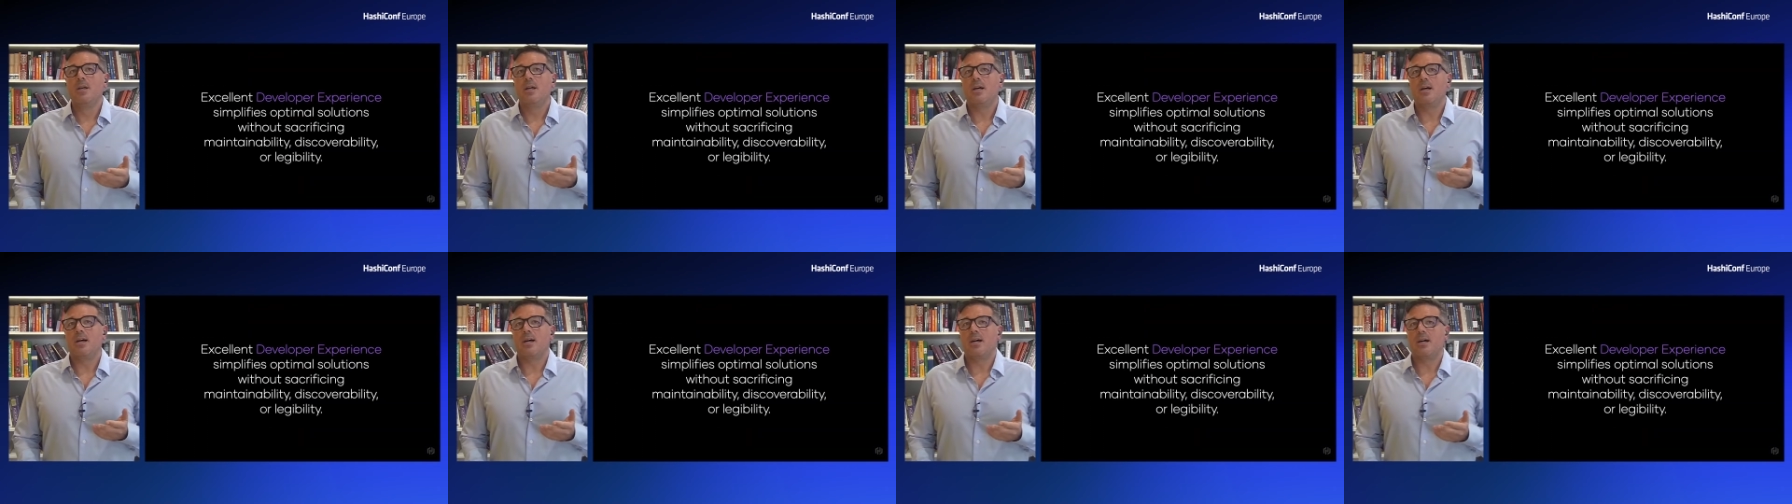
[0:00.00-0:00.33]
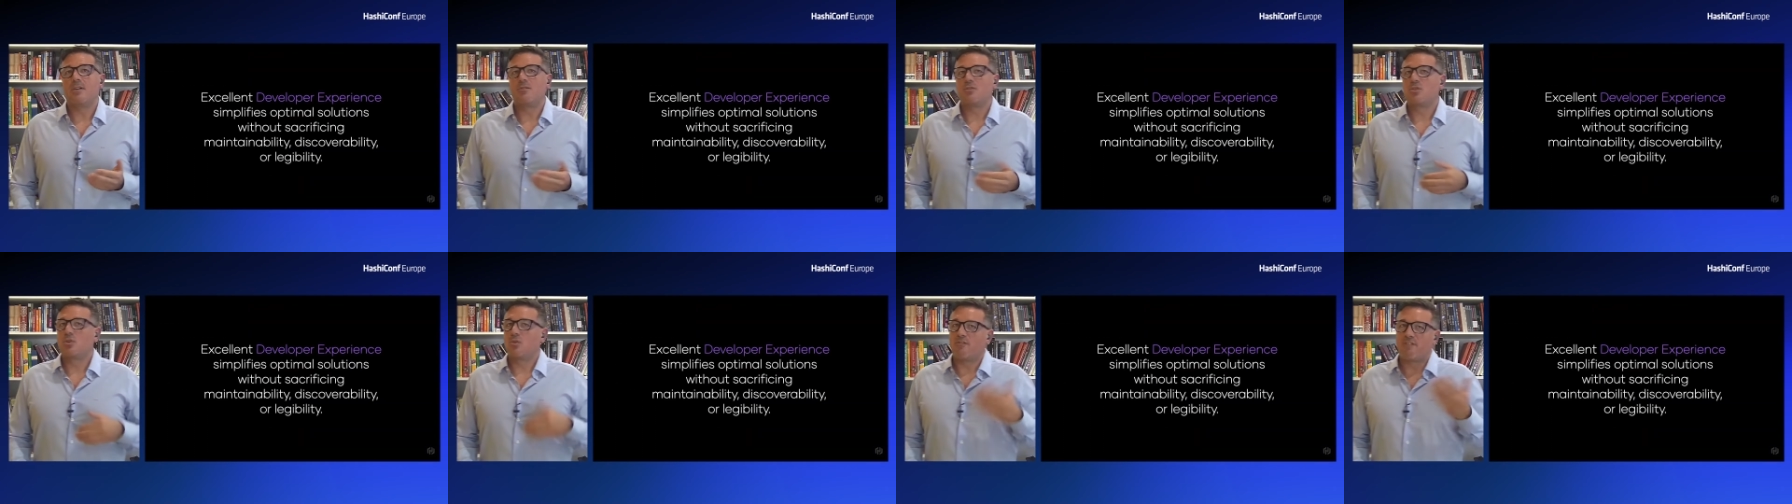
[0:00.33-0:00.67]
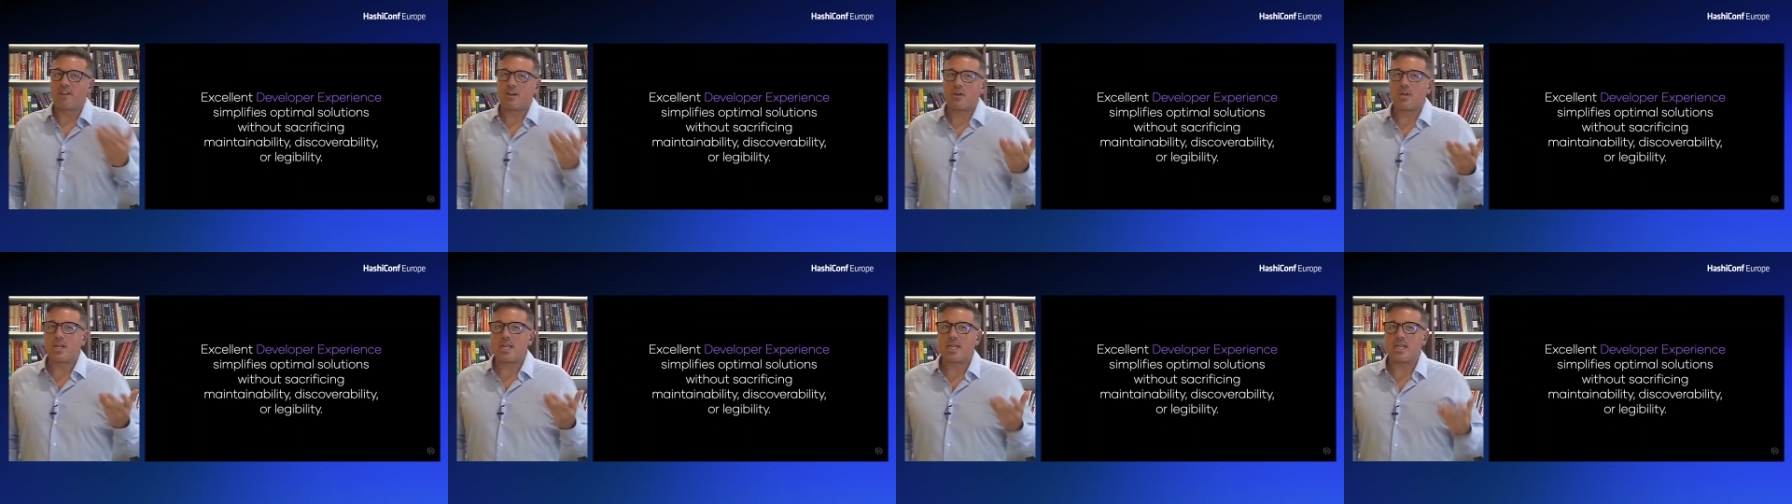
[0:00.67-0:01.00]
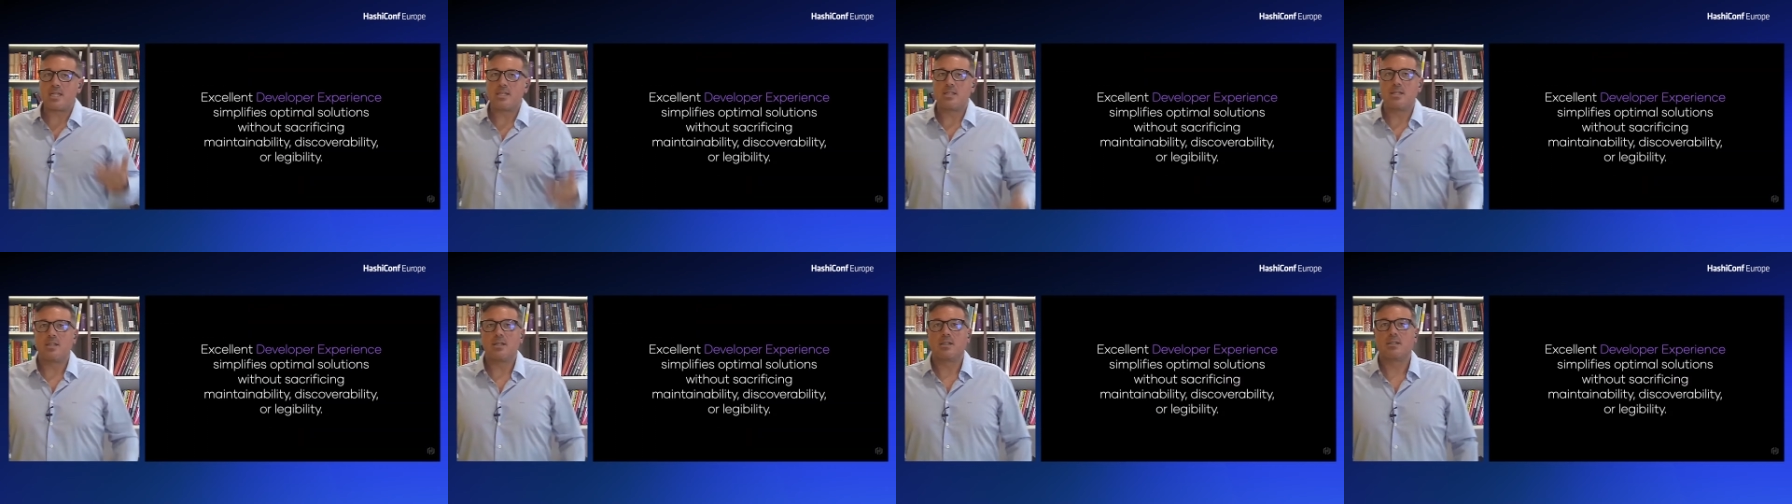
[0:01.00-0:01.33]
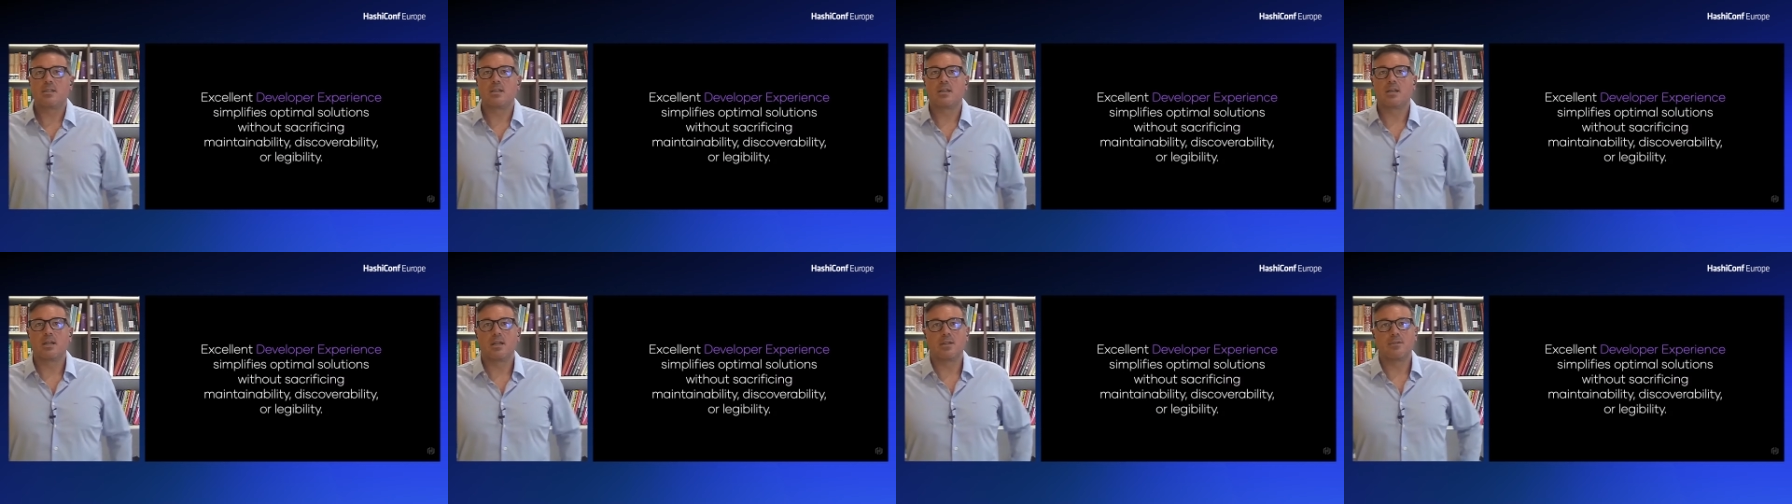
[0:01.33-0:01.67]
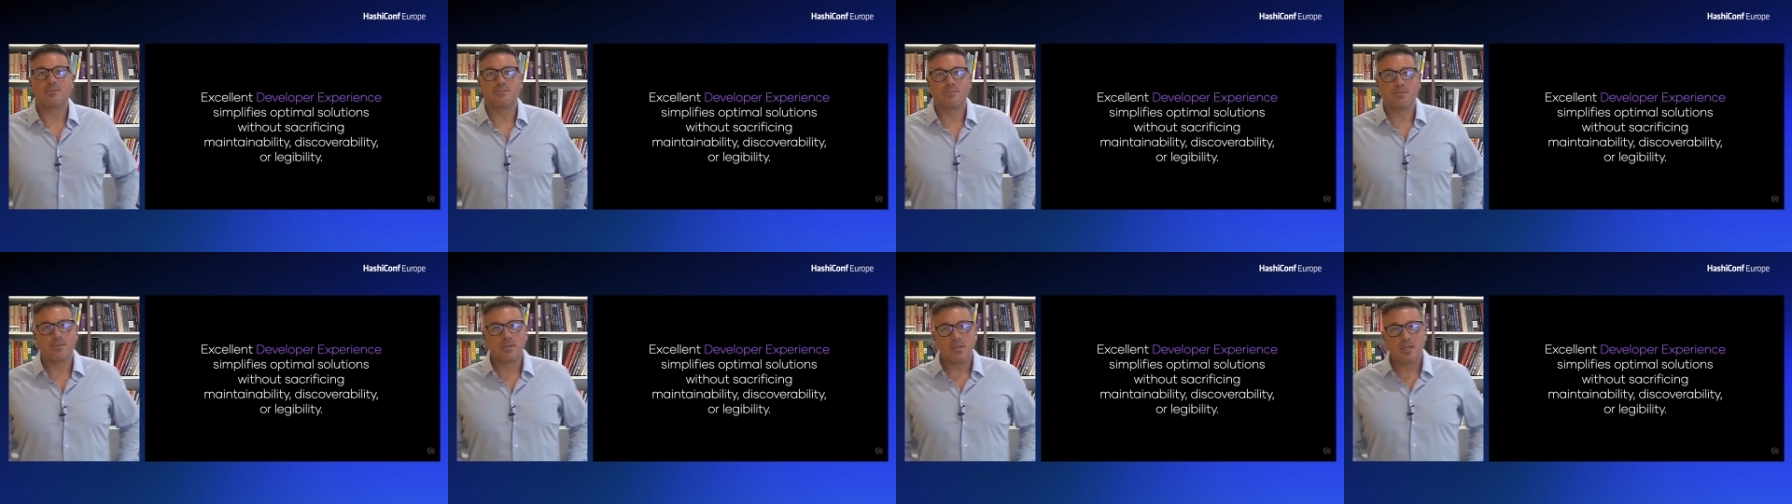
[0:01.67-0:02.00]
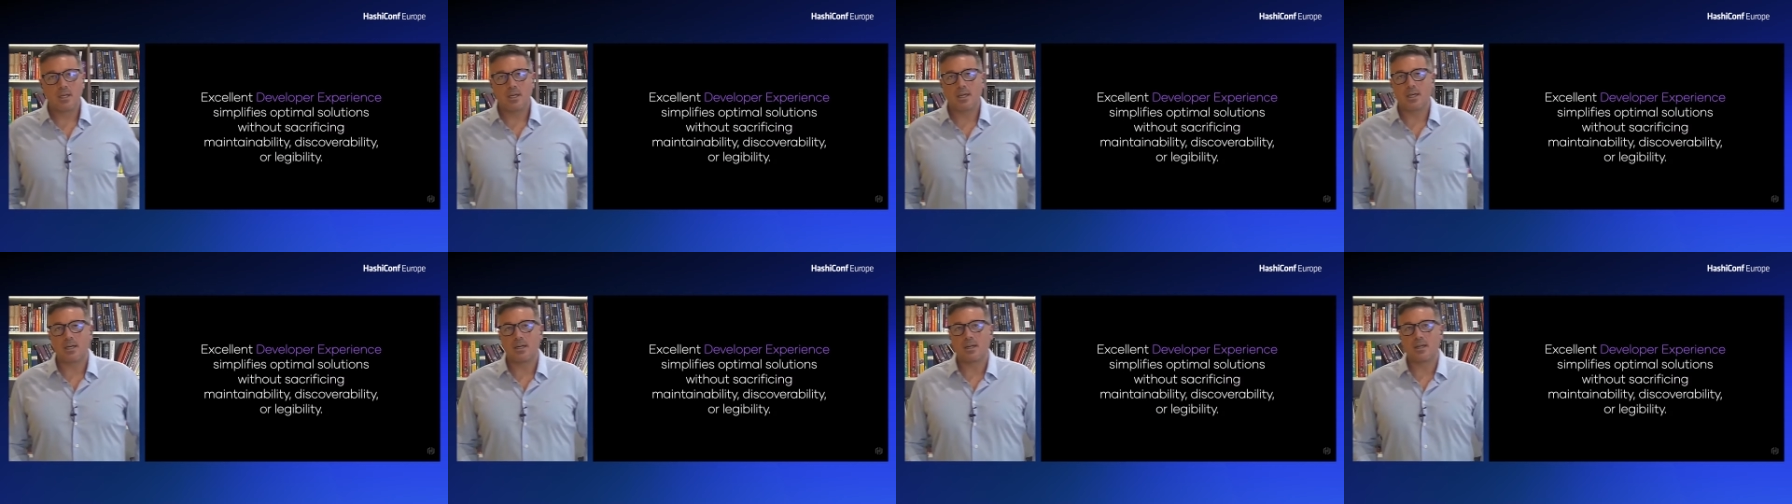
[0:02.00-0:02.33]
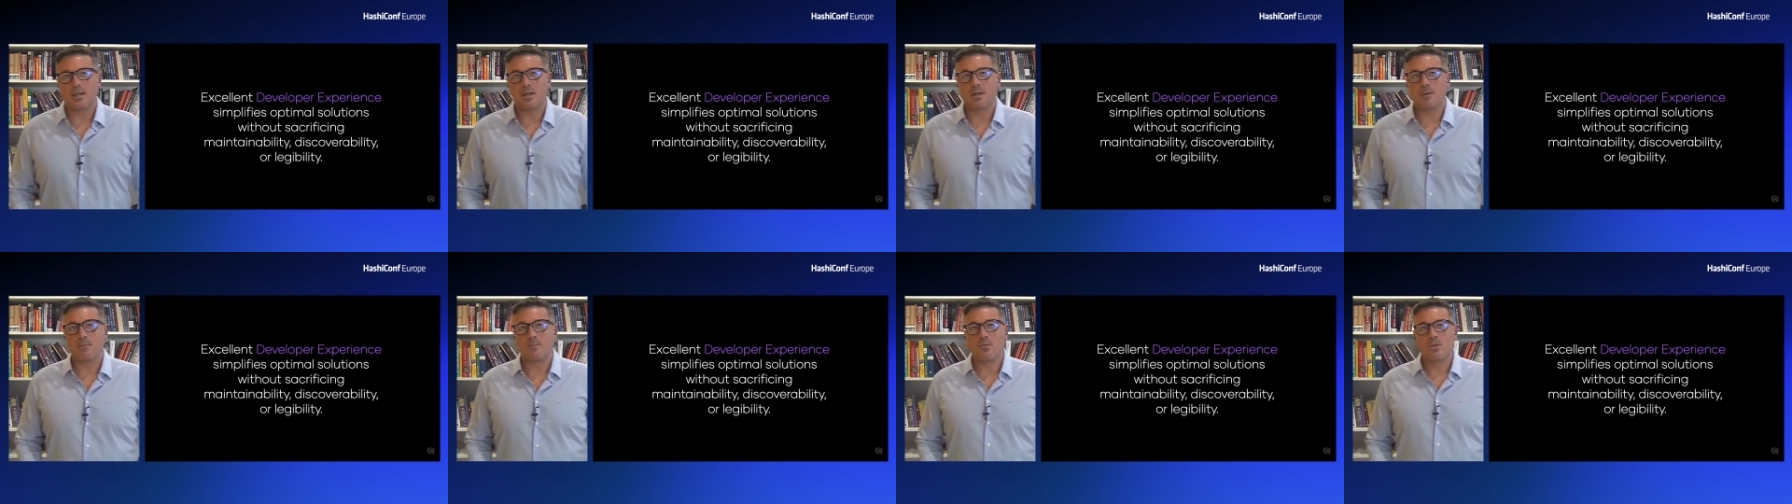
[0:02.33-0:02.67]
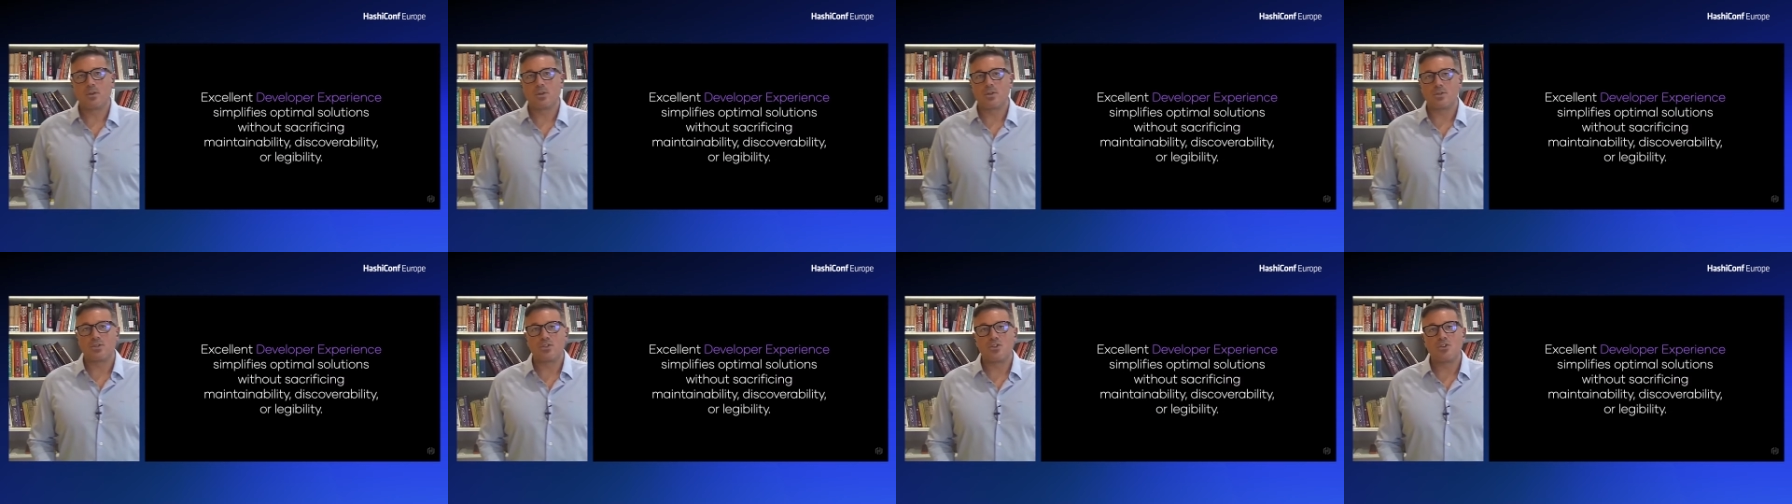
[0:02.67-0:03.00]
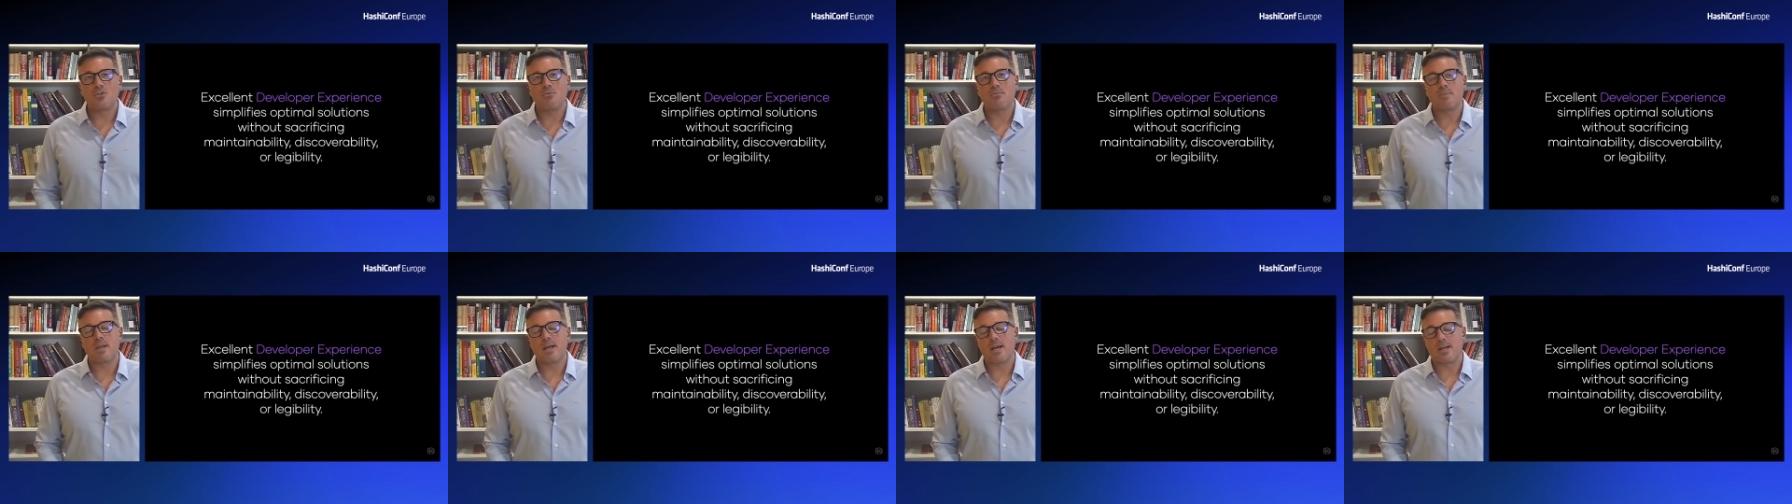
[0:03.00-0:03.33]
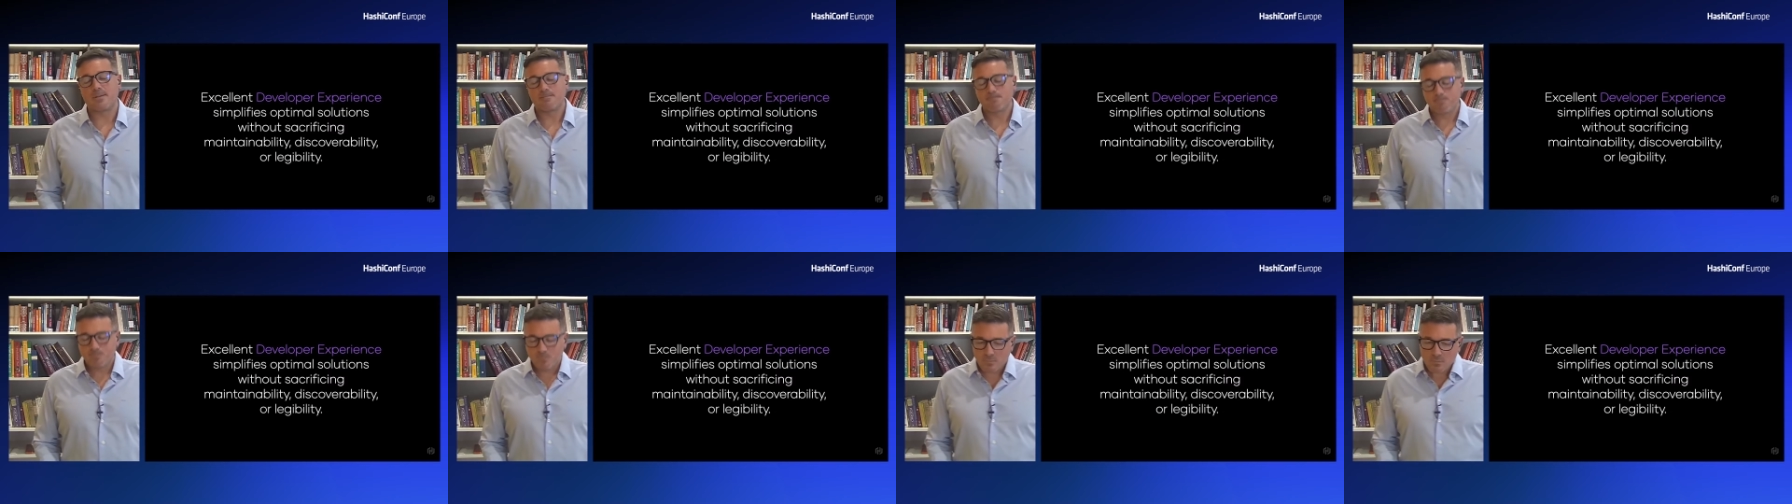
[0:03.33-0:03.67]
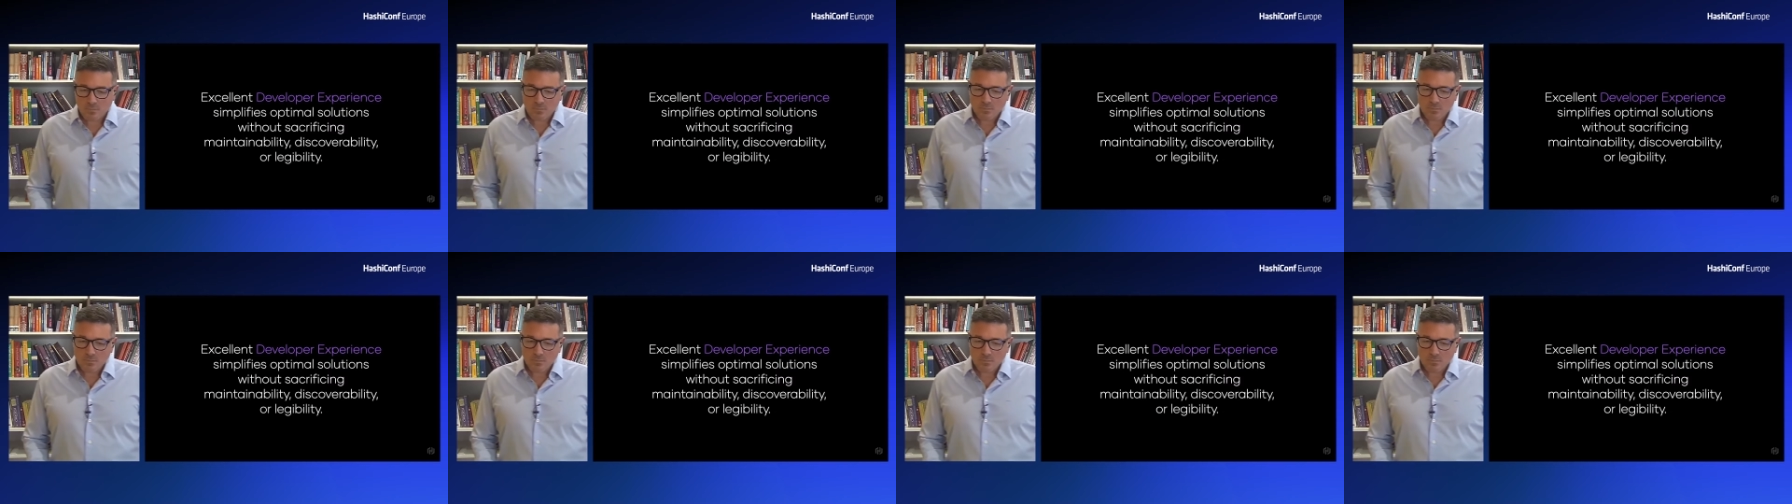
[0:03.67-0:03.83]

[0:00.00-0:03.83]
Uh, so very easy to kind of consume that